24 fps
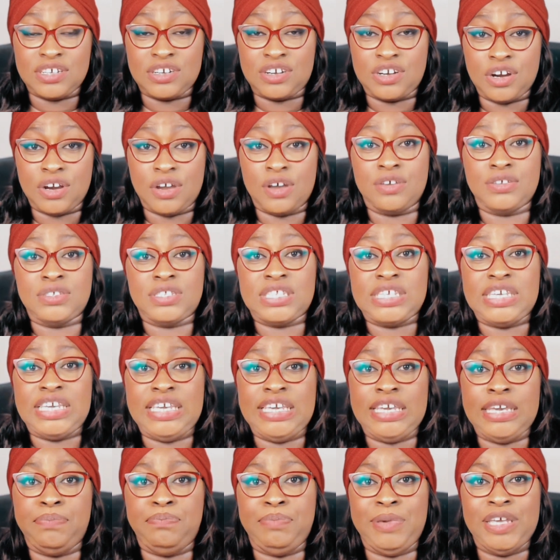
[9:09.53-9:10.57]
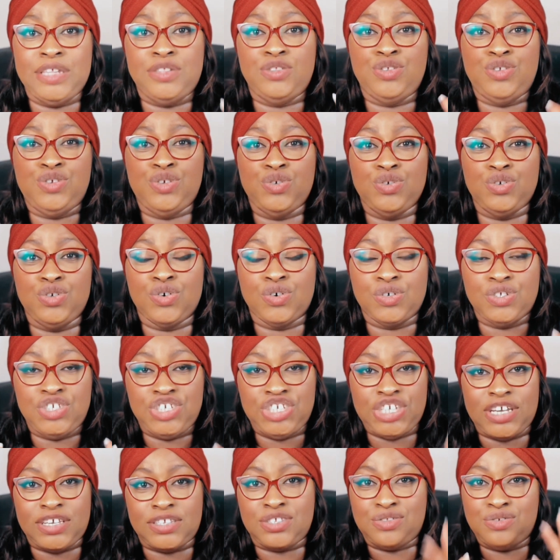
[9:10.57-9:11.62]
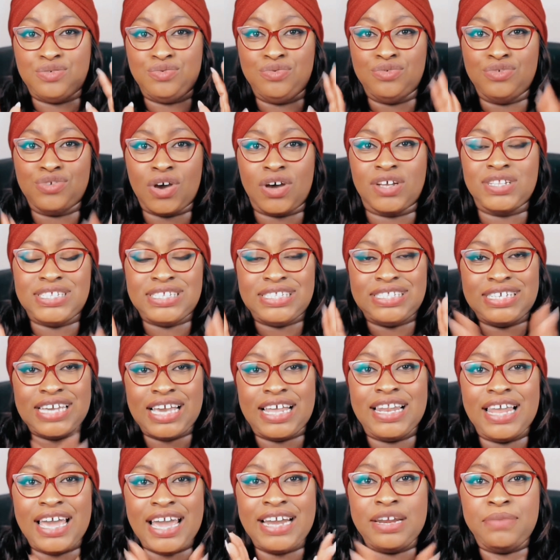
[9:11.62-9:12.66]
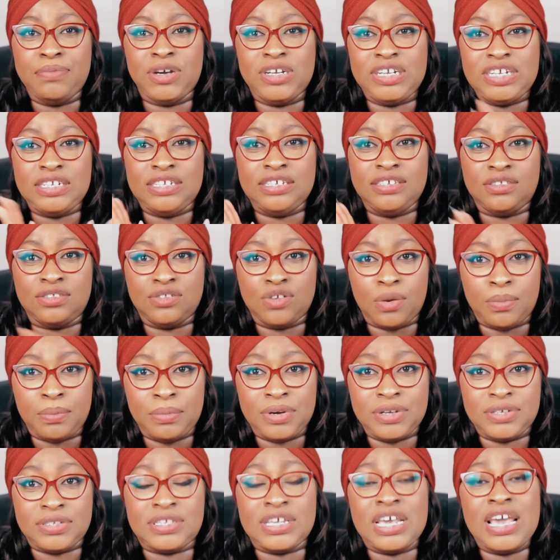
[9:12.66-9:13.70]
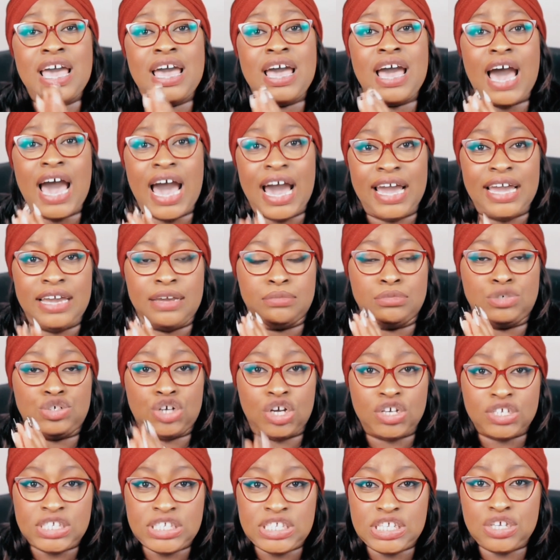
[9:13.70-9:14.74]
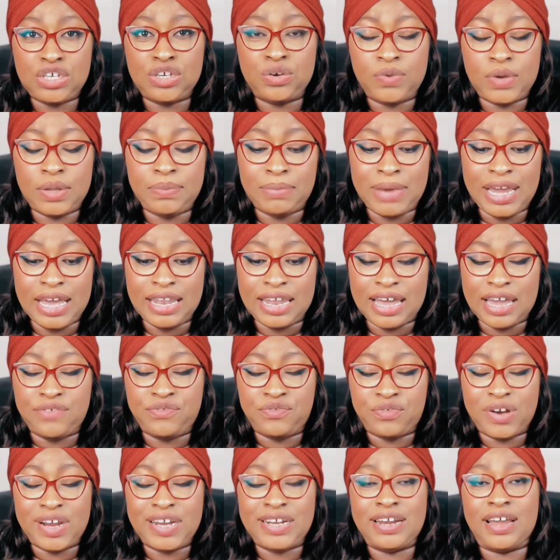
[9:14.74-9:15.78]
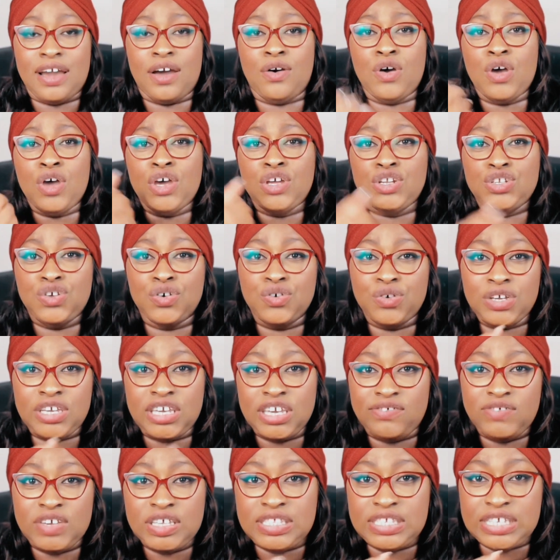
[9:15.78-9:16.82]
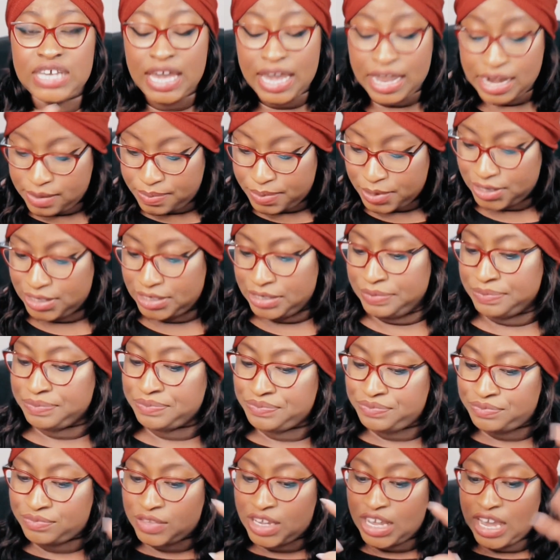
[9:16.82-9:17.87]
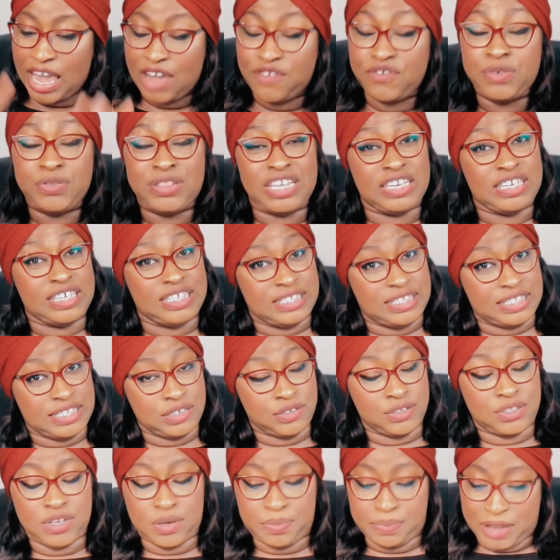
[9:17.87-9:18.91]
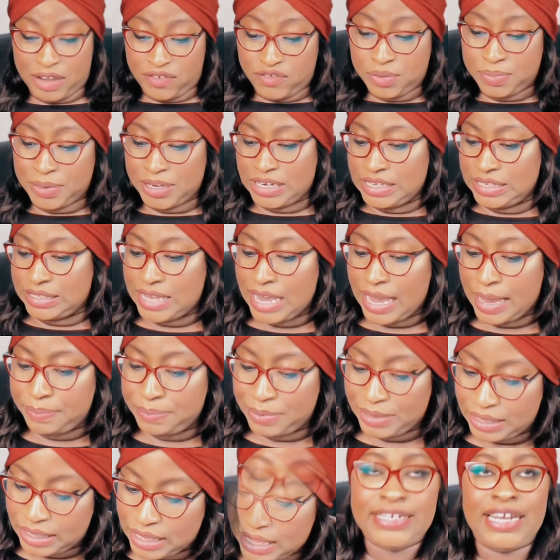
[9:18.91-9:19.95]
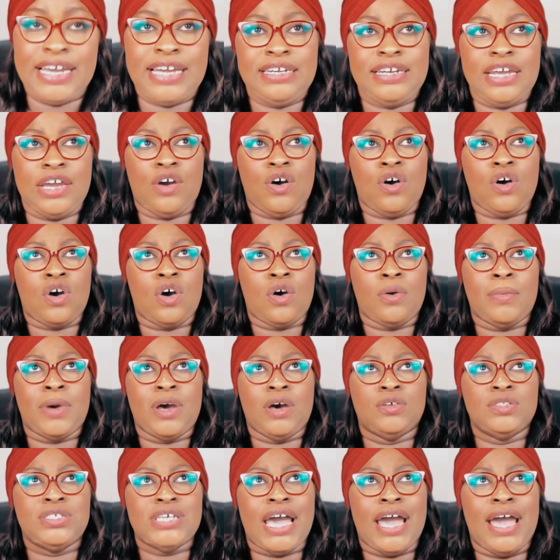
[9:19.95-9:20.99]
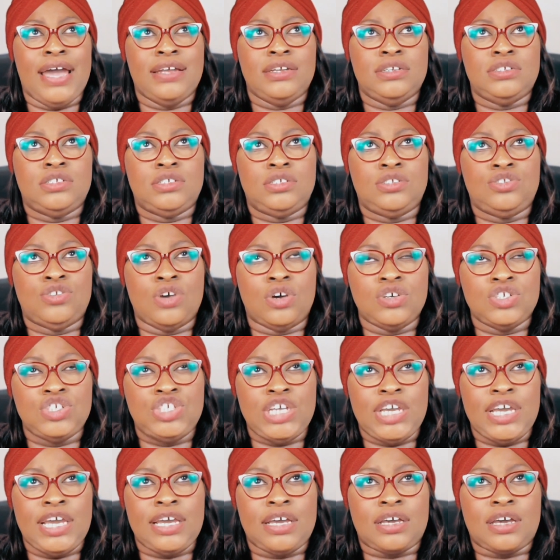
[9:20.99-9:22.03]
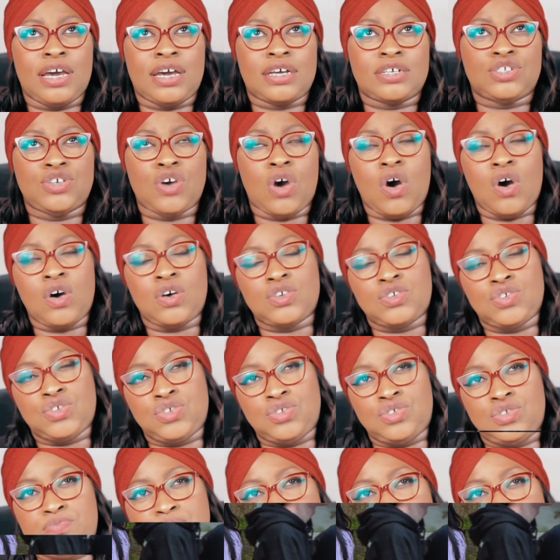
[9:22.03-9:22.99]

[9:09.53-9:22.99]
the girls, keep it to your chest, do not tell anybody these numbers. I am trusting you with my life right now, don't give it to anybody. Everything is sealed up, everybody is happy. Then they all come out, and Dongju talks,